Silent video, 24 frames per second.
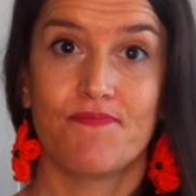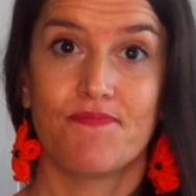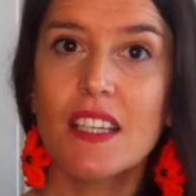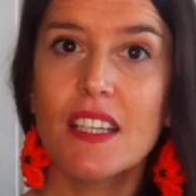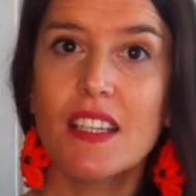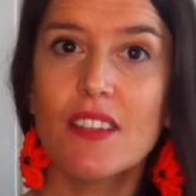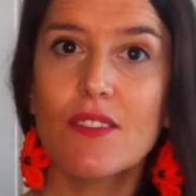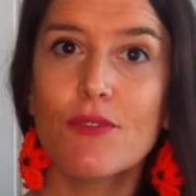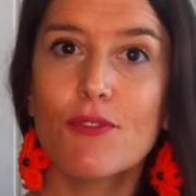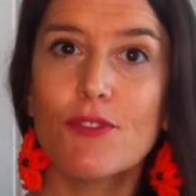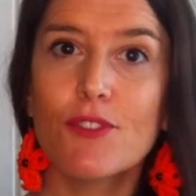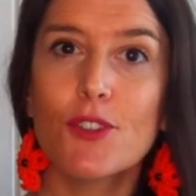
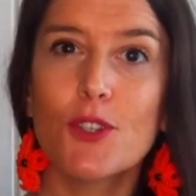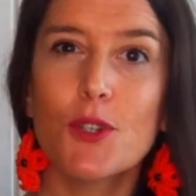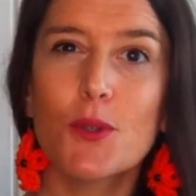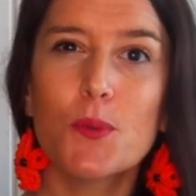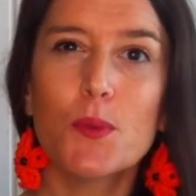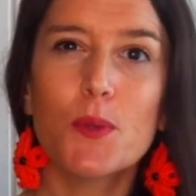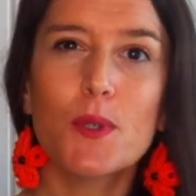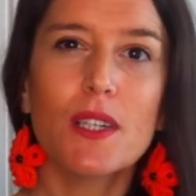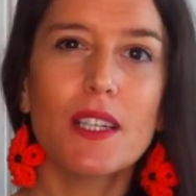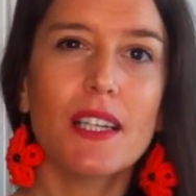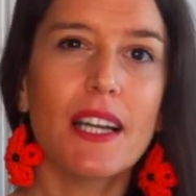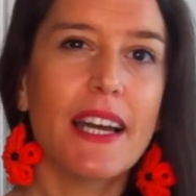If you
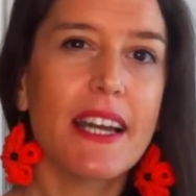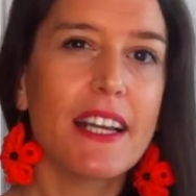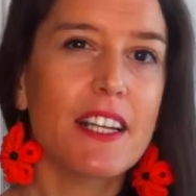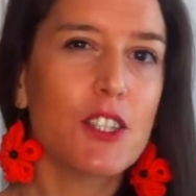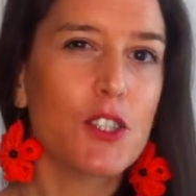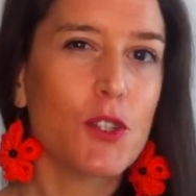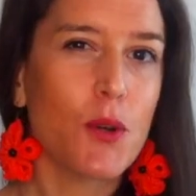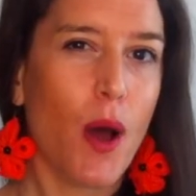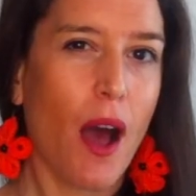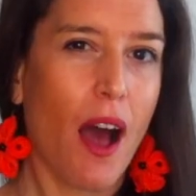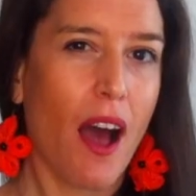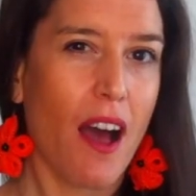would like
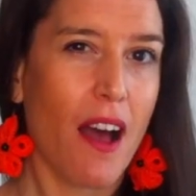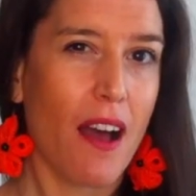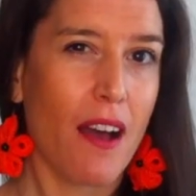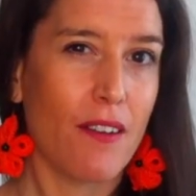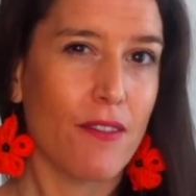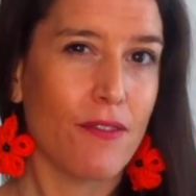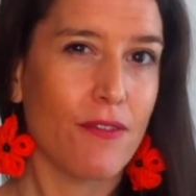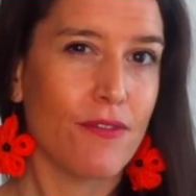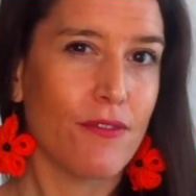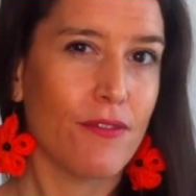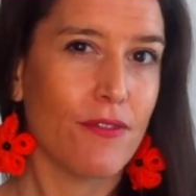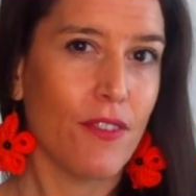to
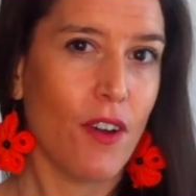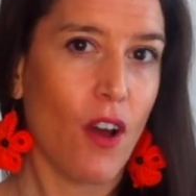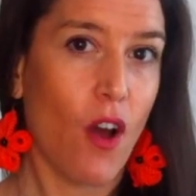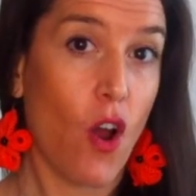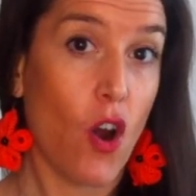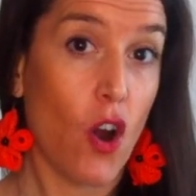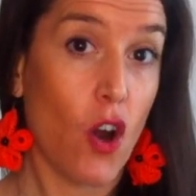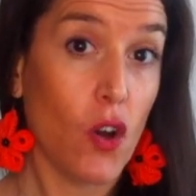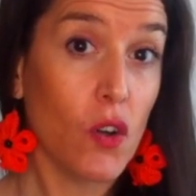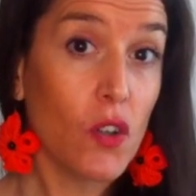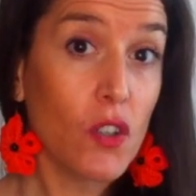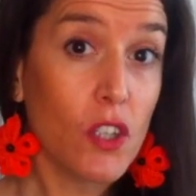have
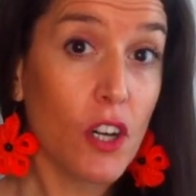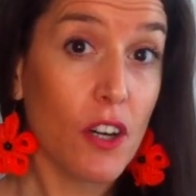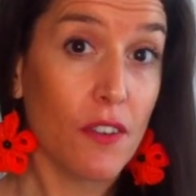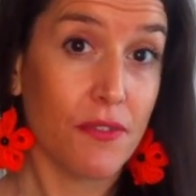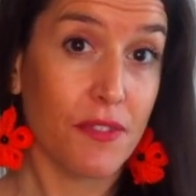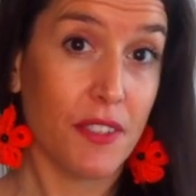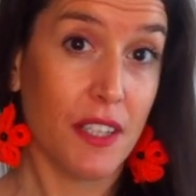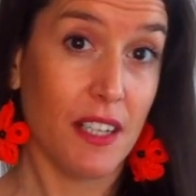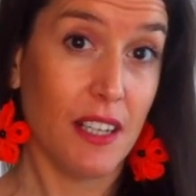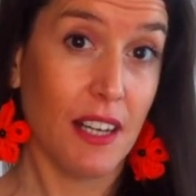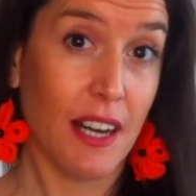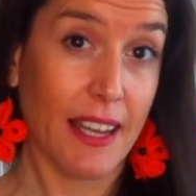a long
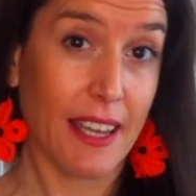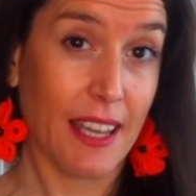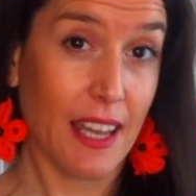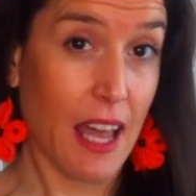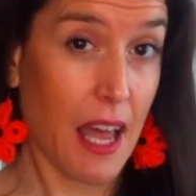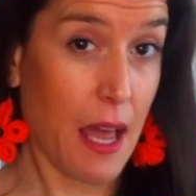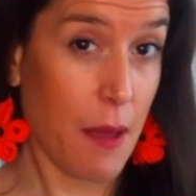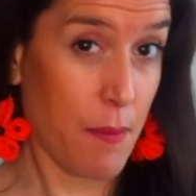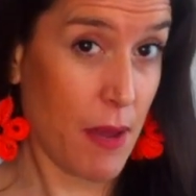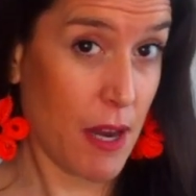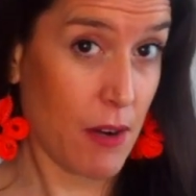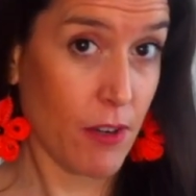coffee, like
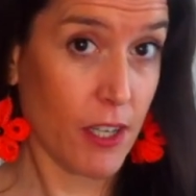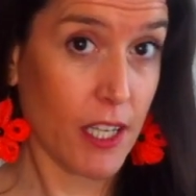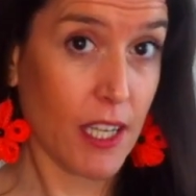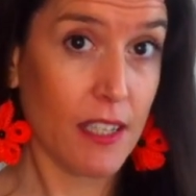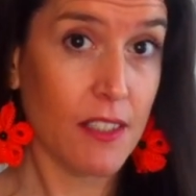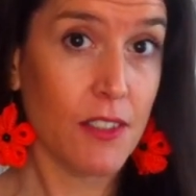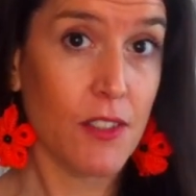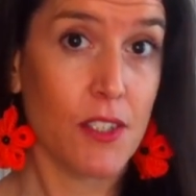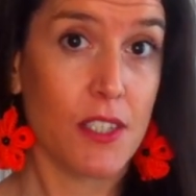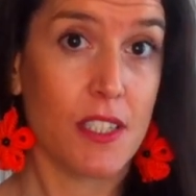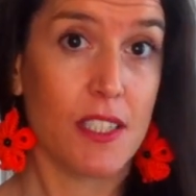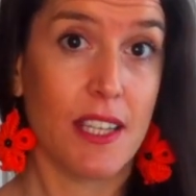
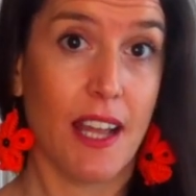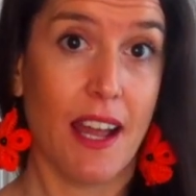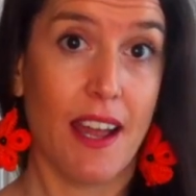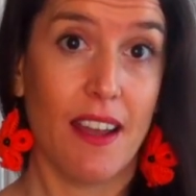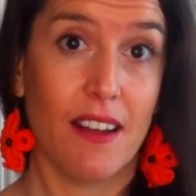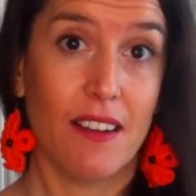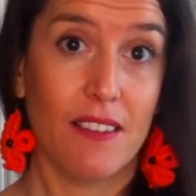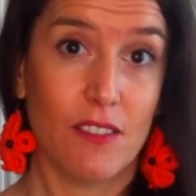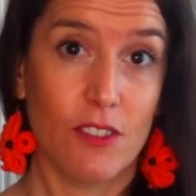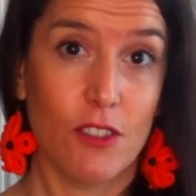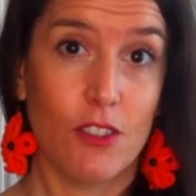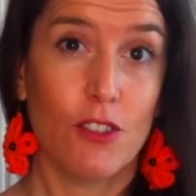Americano
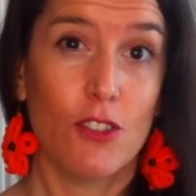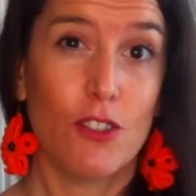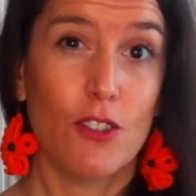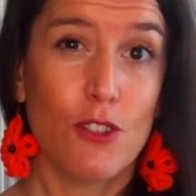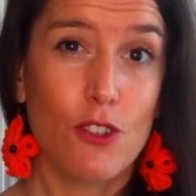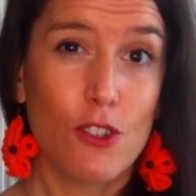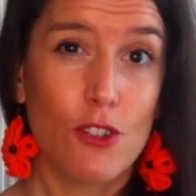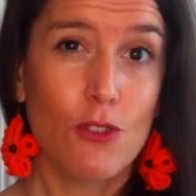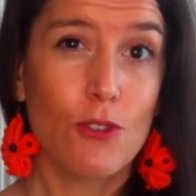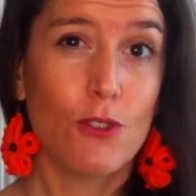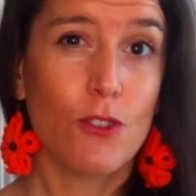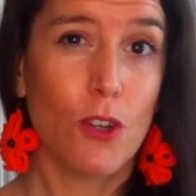style,
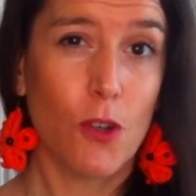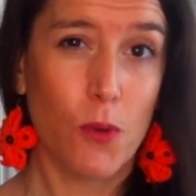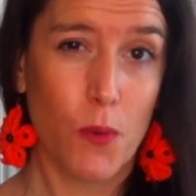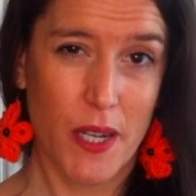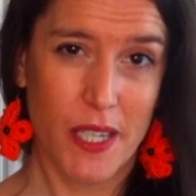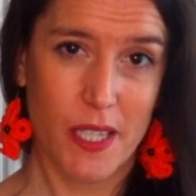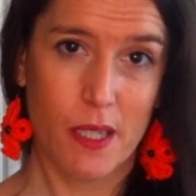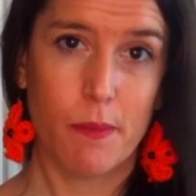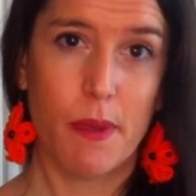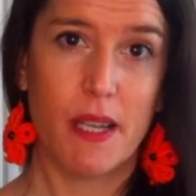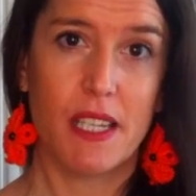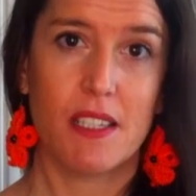you should
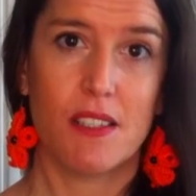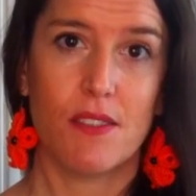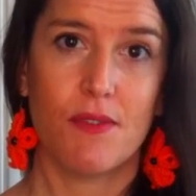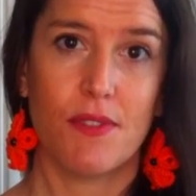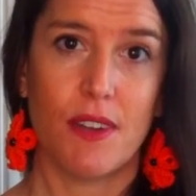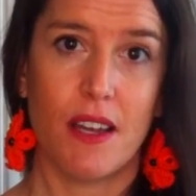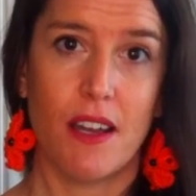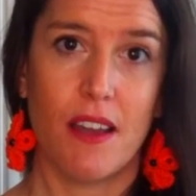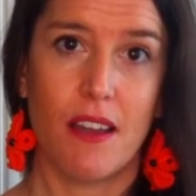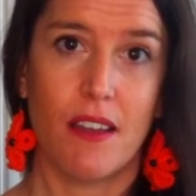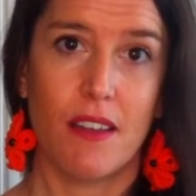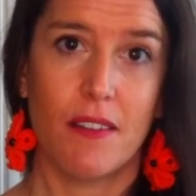always
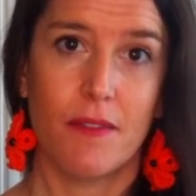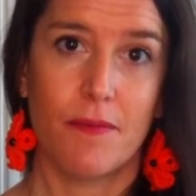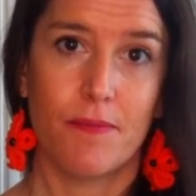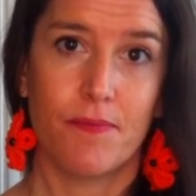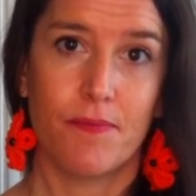specify.